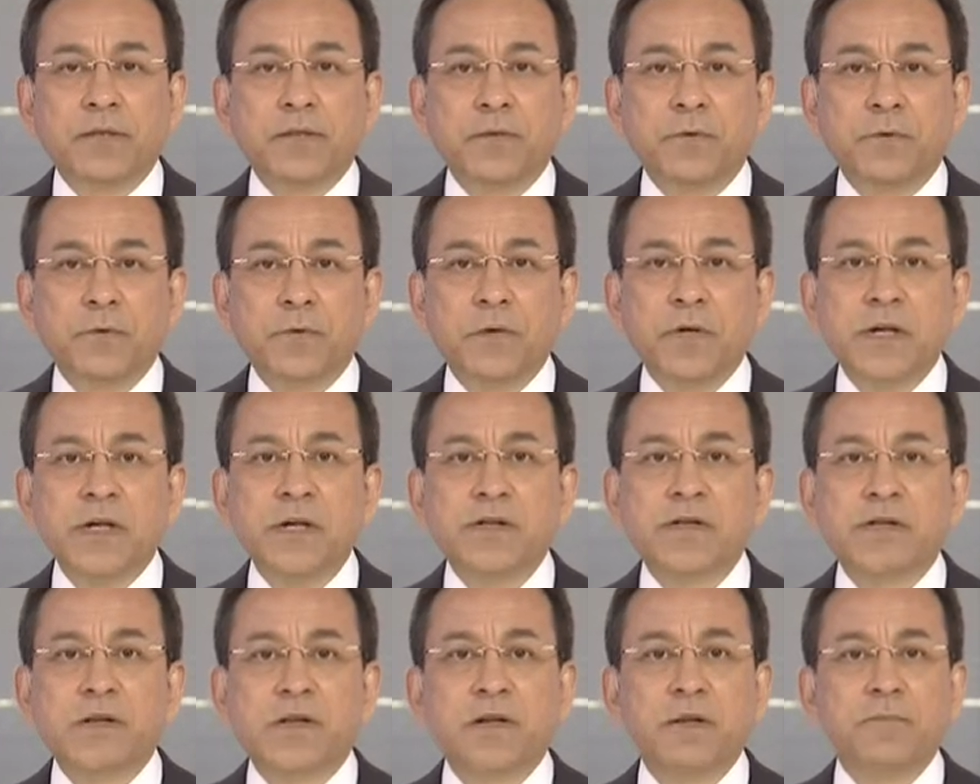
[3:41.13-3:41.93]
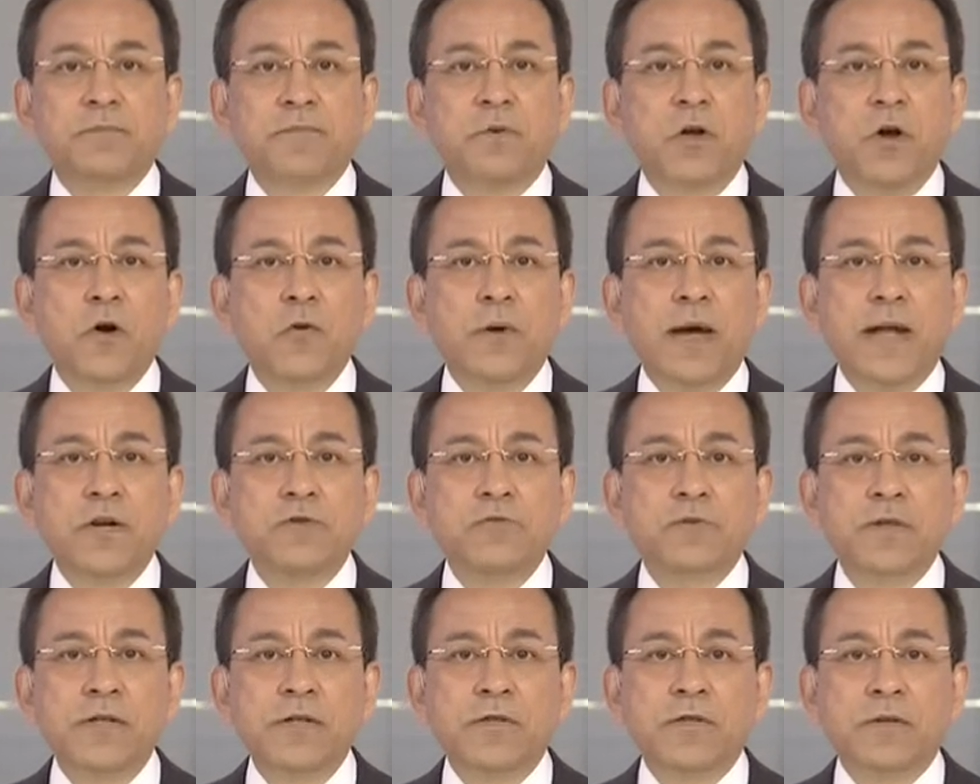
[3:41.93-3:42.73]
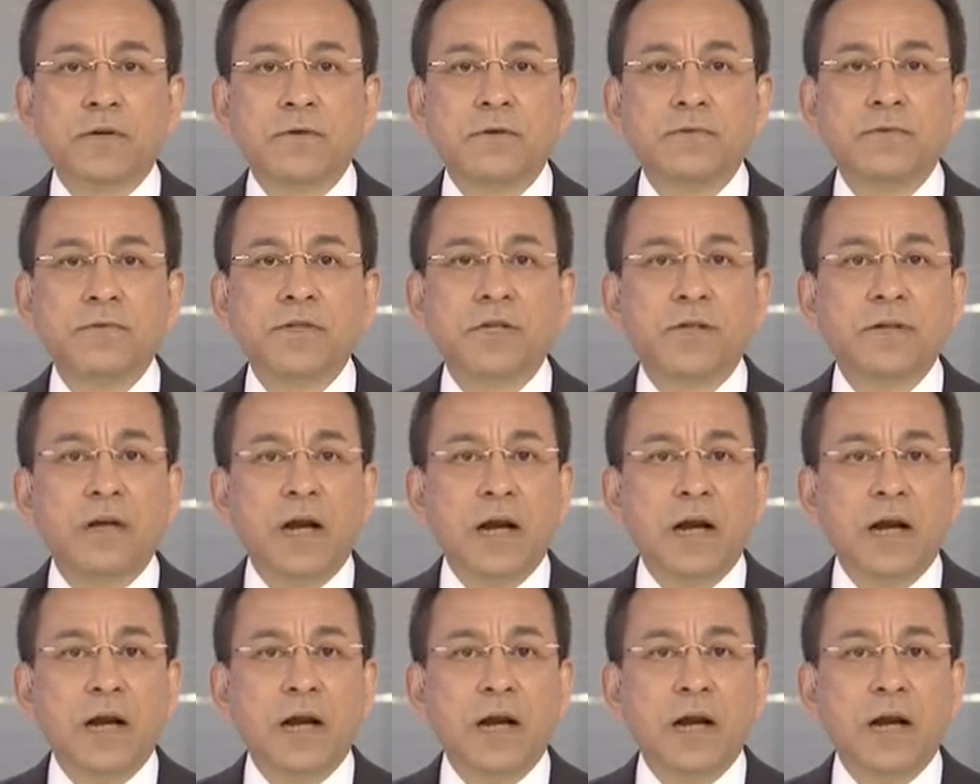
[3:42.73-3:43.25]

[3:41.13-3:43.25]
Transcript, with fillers: authorities set up no entry zones in